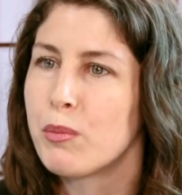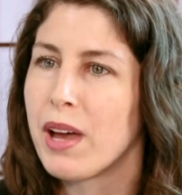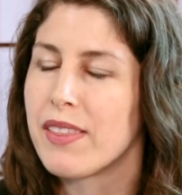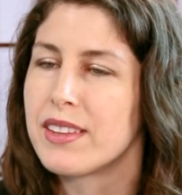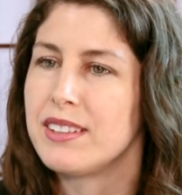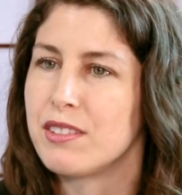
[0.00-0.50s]

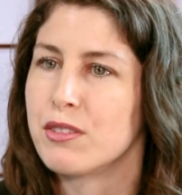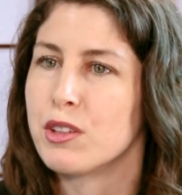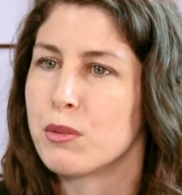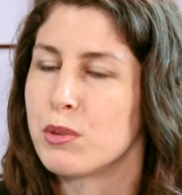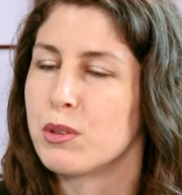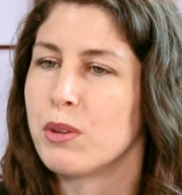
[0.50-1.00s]
about the
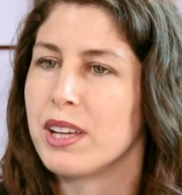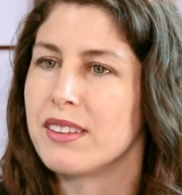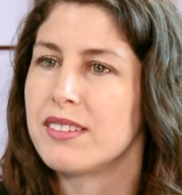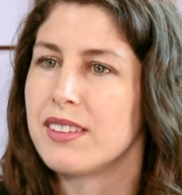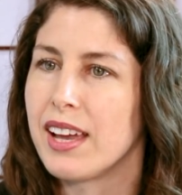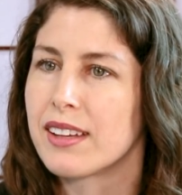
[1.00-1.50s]
difference between
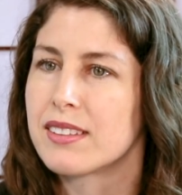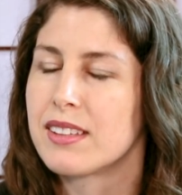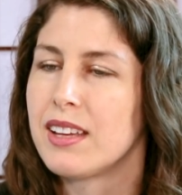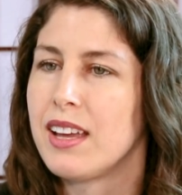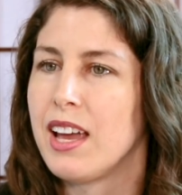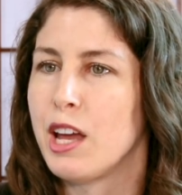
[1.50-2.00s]
sex
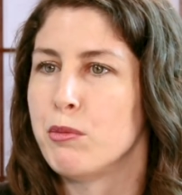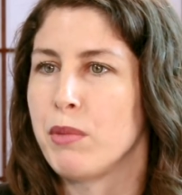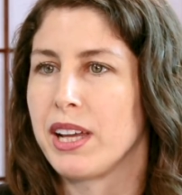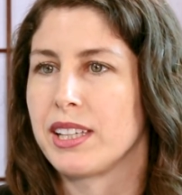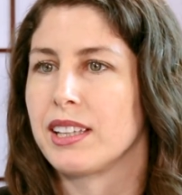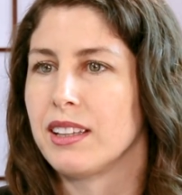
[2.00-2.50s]
and
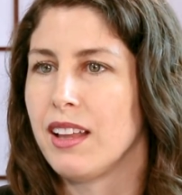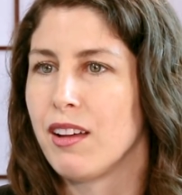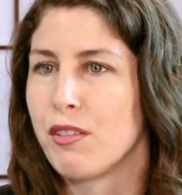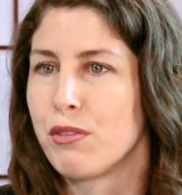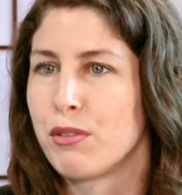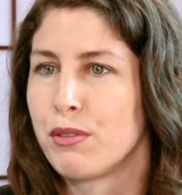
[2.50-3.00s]
making
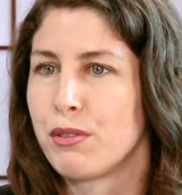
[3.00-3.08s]
love?